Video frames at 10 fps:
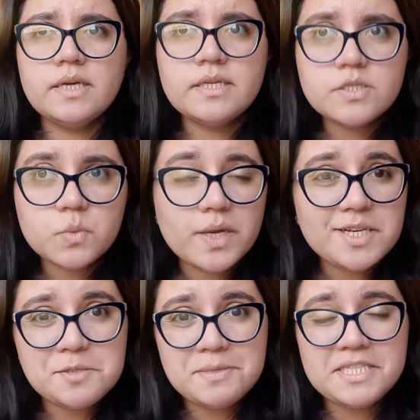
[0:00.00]
it is quite
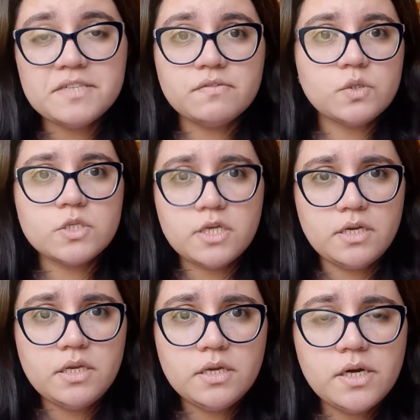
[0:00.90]
expensive to
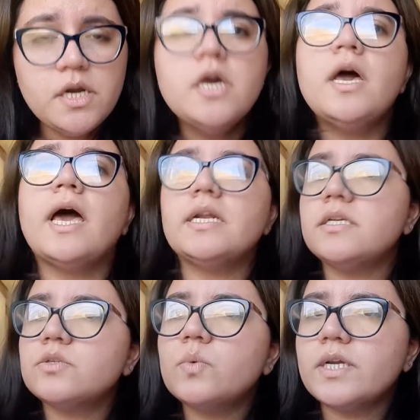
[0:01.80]
study here, and it
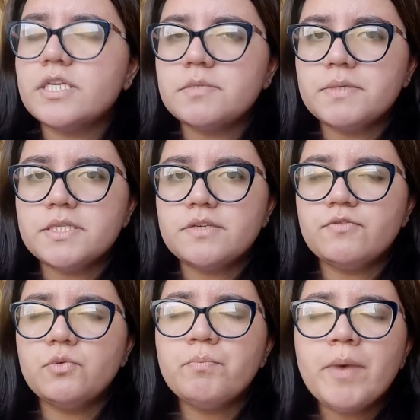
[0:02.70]
is quite expensive
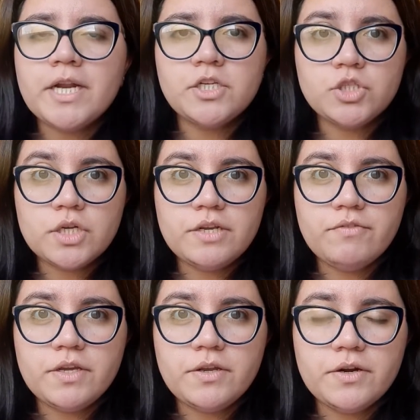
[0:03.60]
to manage your
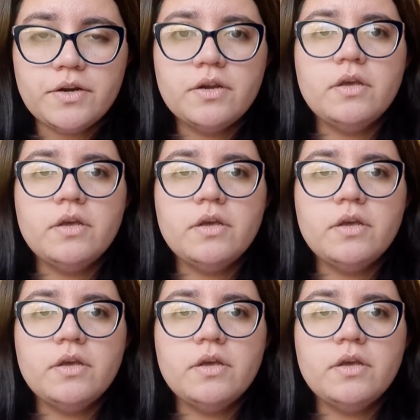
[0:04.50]
living here.